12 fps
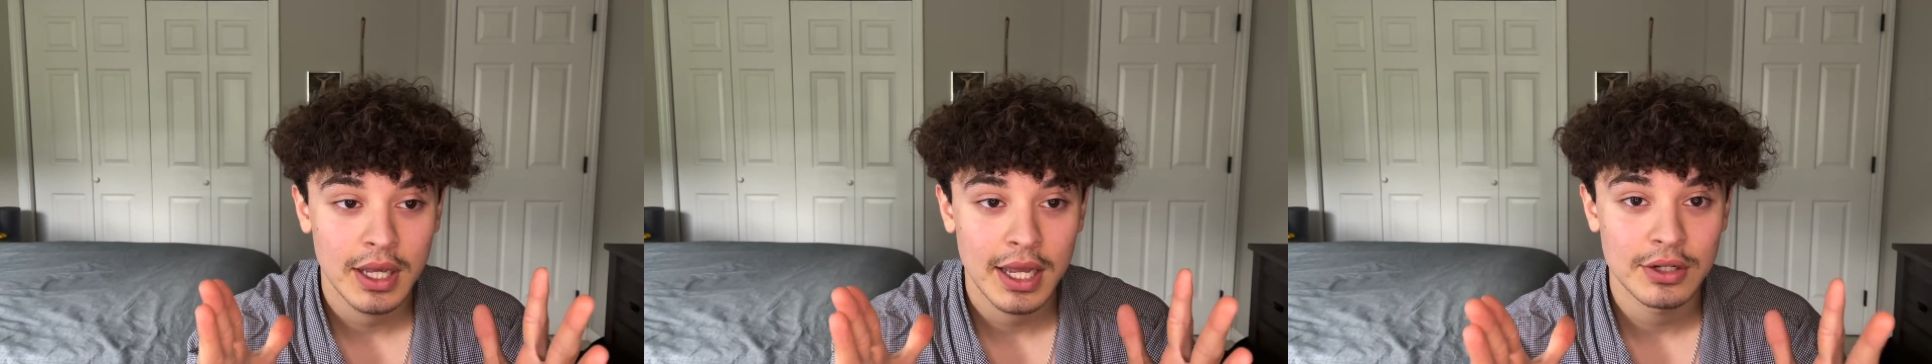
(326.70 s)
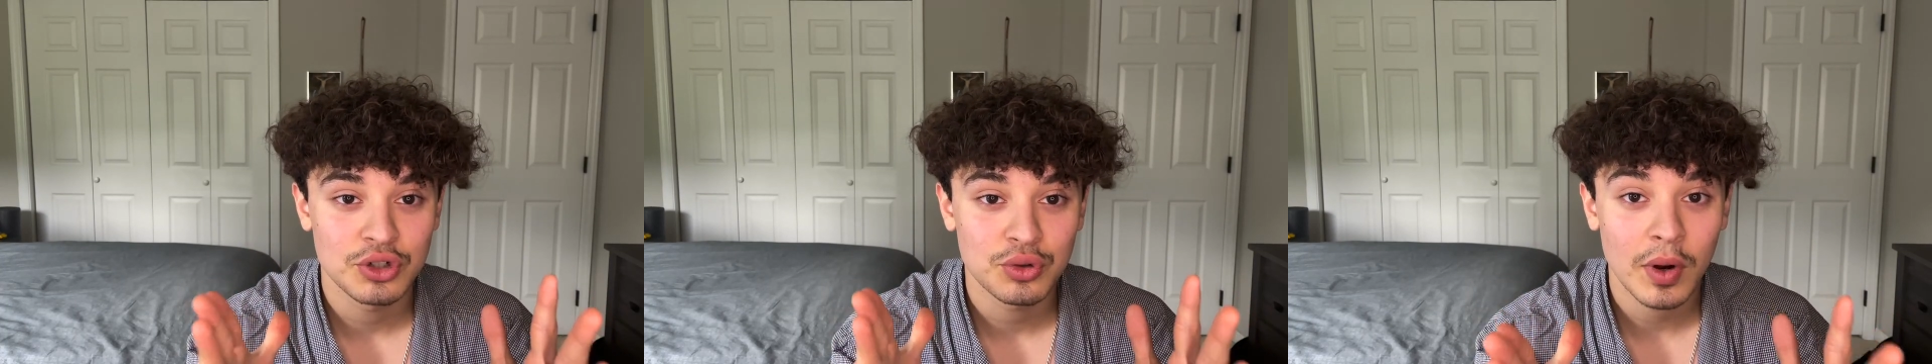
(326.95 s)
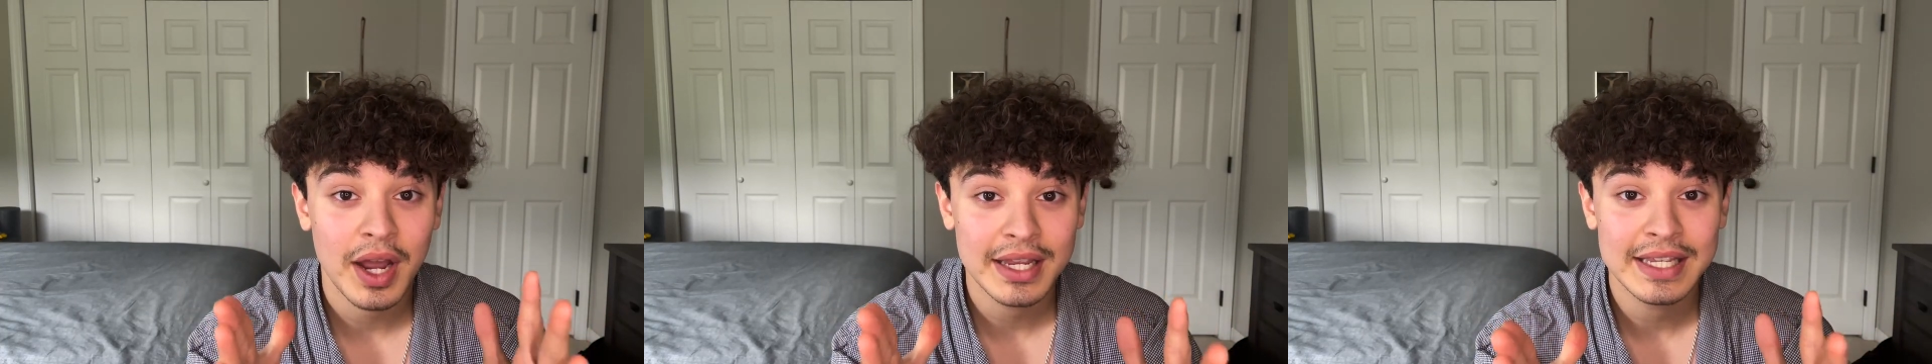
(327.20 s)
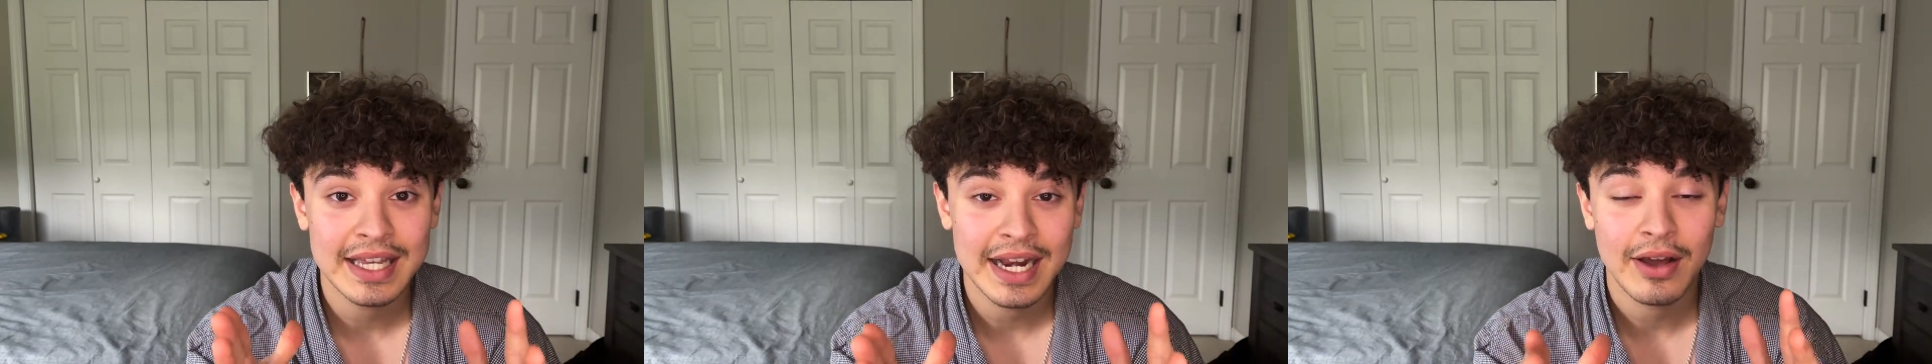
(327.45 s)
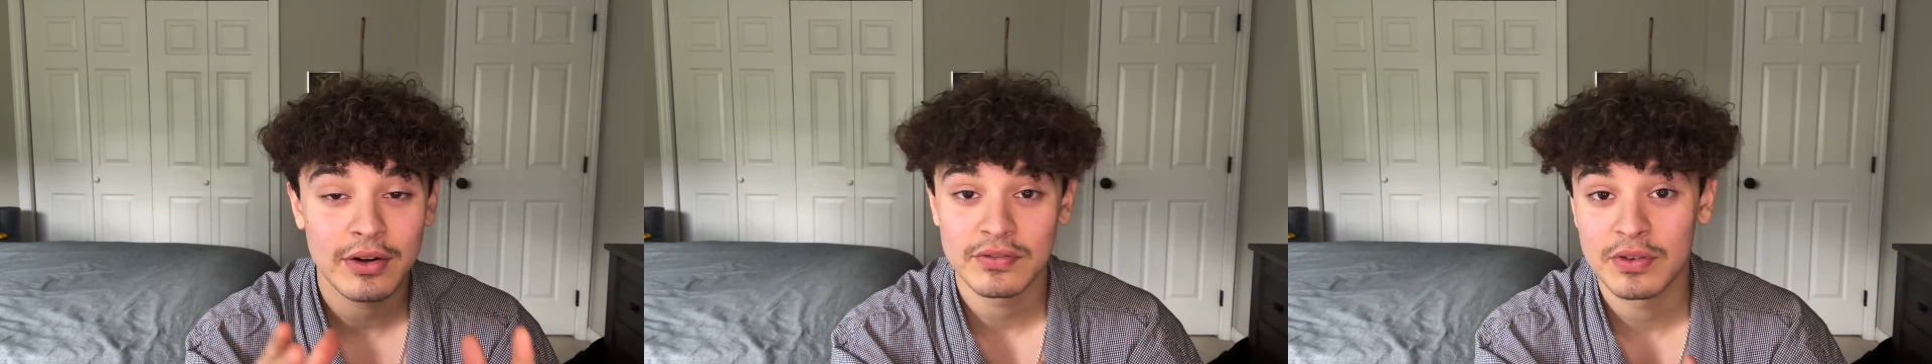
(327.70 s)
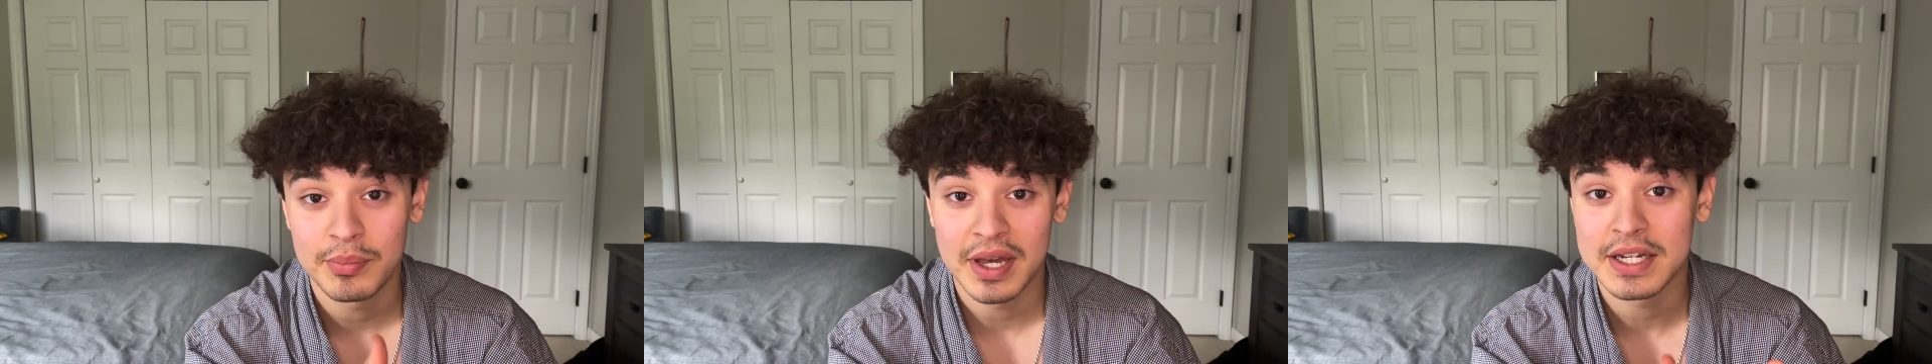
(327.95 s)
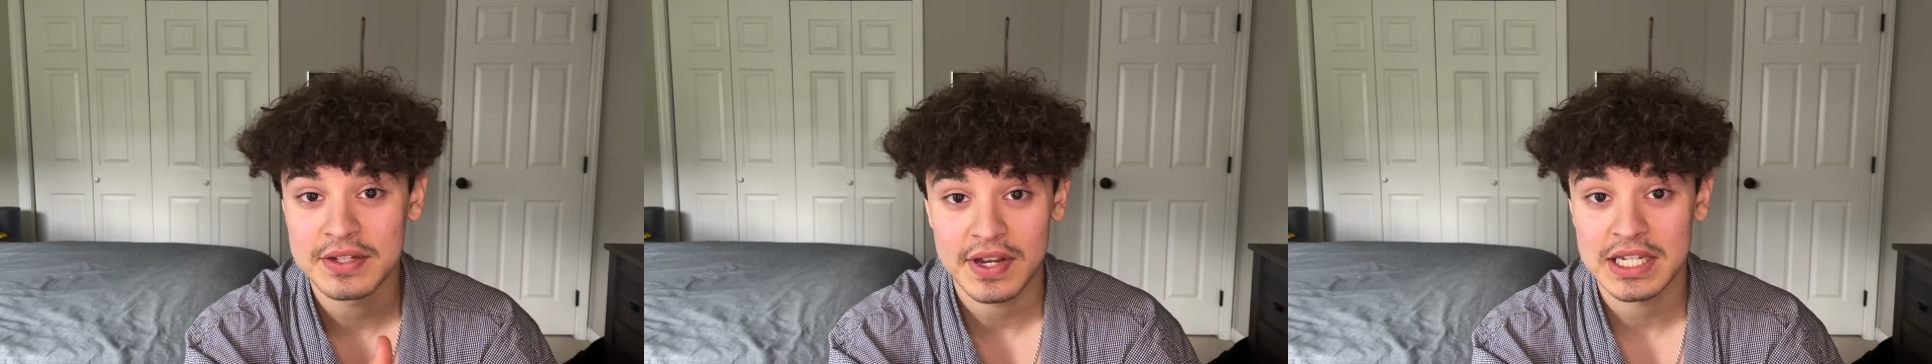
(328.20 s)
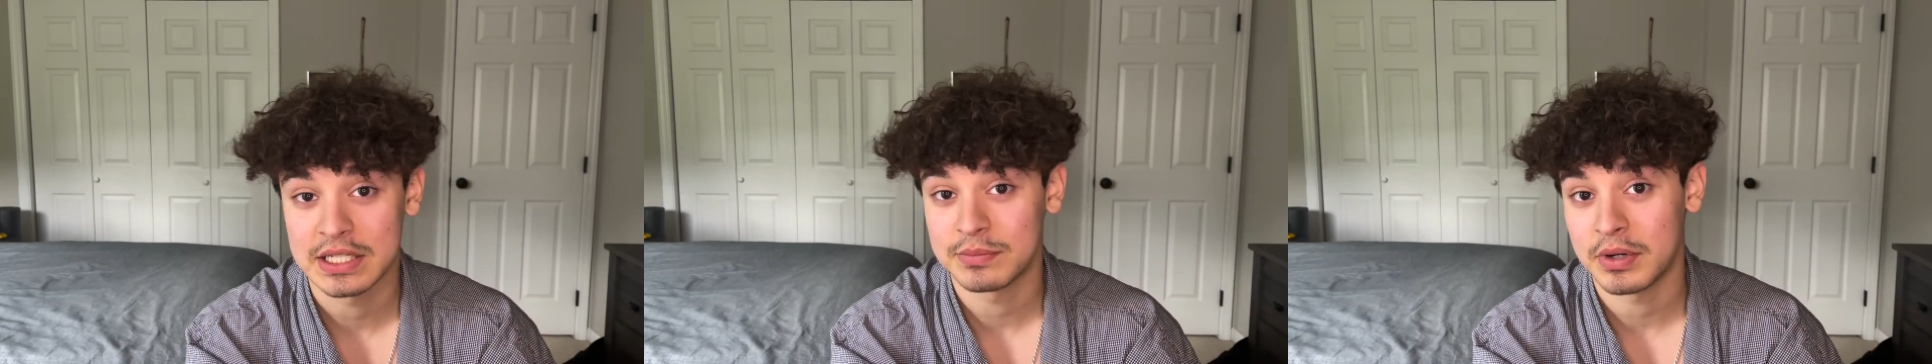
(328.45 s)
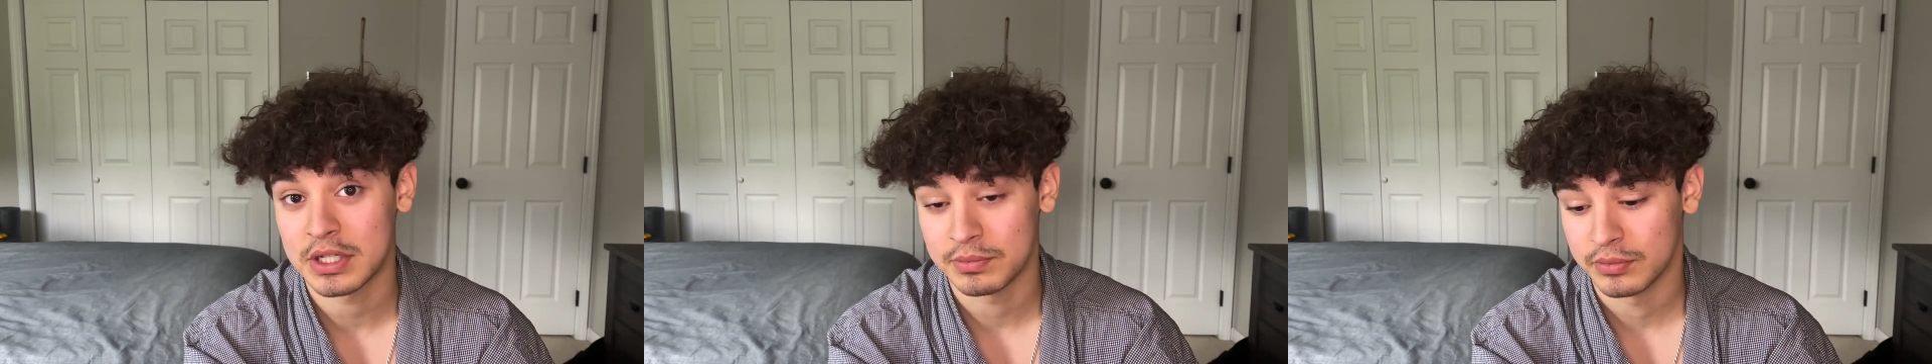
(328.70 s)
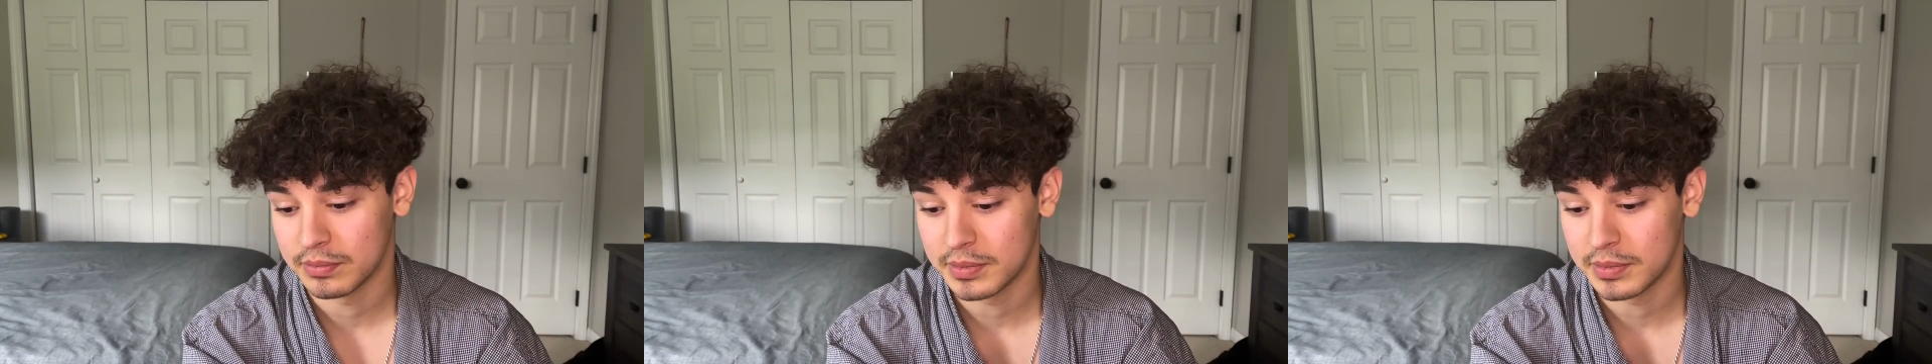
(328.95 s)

and try and get out of the bed as fast as possible.